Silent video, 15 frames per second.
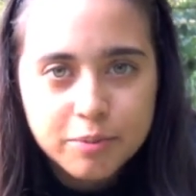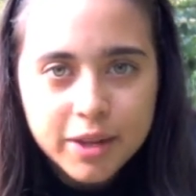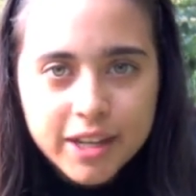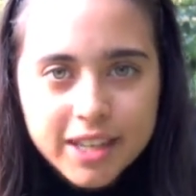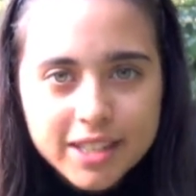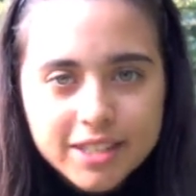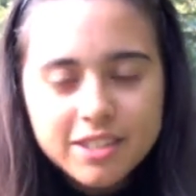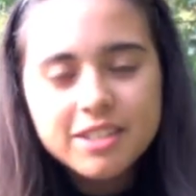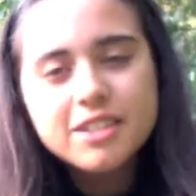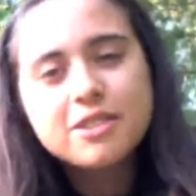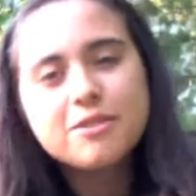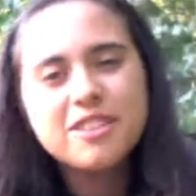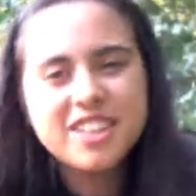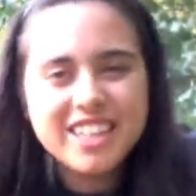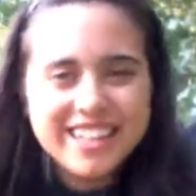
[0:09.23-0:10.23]
but it's
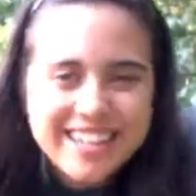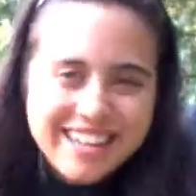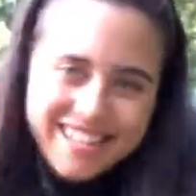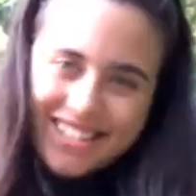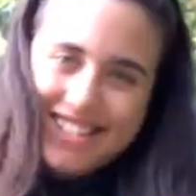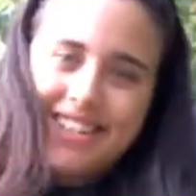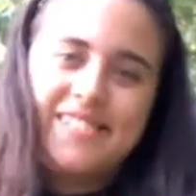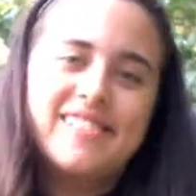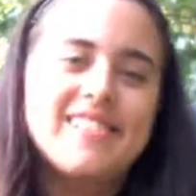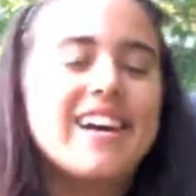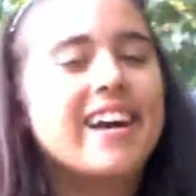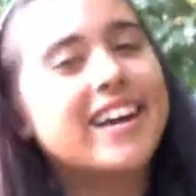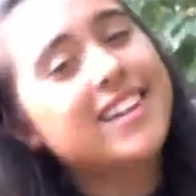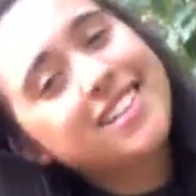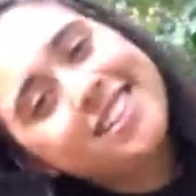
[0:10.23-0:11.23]
just really nice
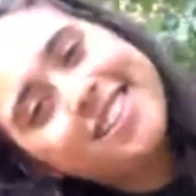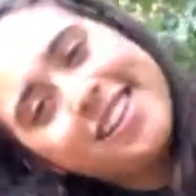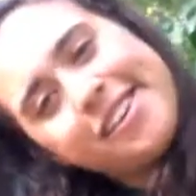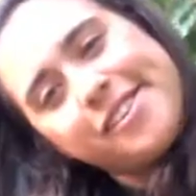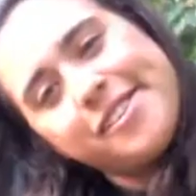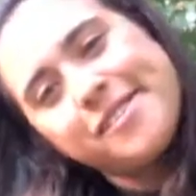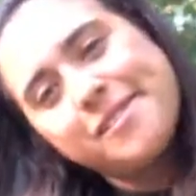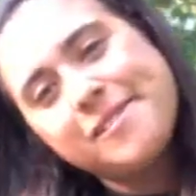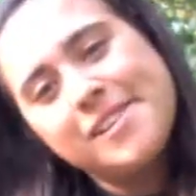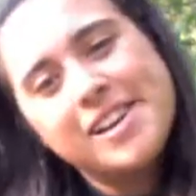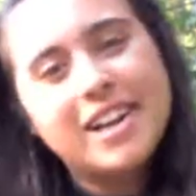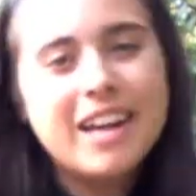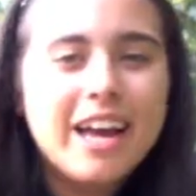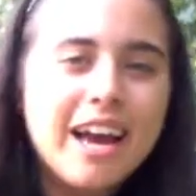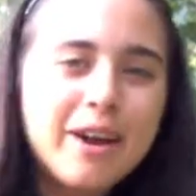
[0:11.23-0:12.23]
outside, so
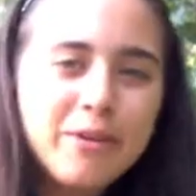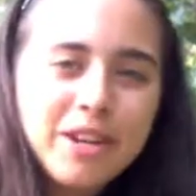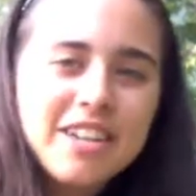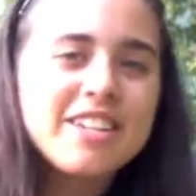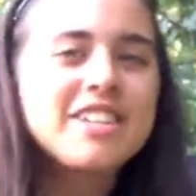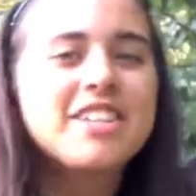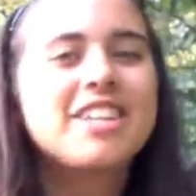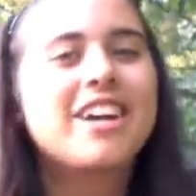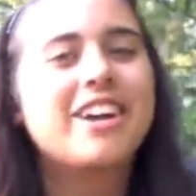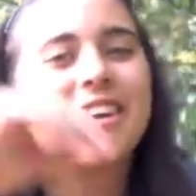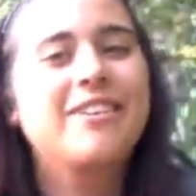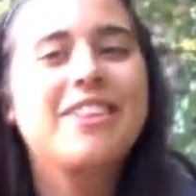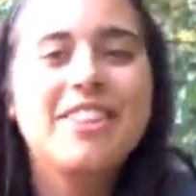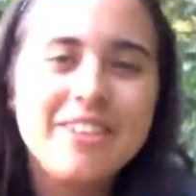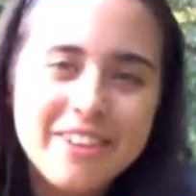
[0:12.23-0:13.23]
I wanted to share it
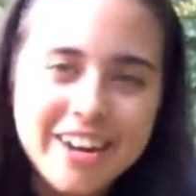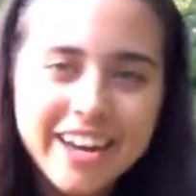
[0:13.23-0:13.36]
with you